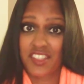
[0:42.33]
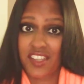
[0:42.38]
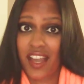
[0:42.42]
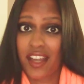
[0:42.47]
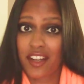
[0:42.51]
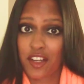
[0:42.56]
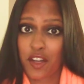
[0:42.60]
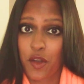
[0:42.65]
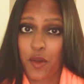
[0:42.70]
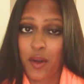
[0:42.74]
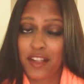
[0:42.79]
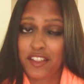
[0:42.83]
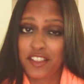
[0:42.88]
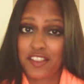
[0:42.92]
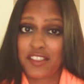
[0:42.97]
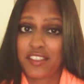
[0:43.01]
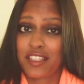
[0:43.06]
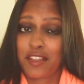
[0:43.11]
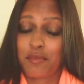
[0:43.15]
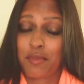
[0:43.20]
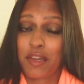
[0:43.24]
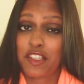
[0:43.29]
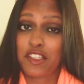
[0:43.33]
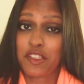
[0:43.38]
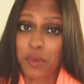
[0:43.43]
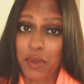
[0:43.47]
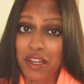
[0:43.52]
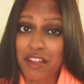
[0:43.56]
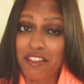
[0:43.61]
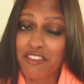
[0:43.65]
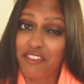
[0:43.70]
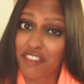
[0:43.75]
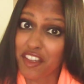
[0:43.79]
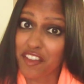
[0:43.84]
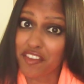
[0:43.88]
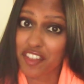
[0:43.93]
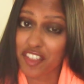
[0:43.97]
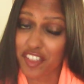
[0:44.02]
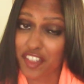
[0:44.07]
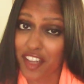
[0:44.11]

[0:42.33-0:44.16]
Side note, I just did my 25th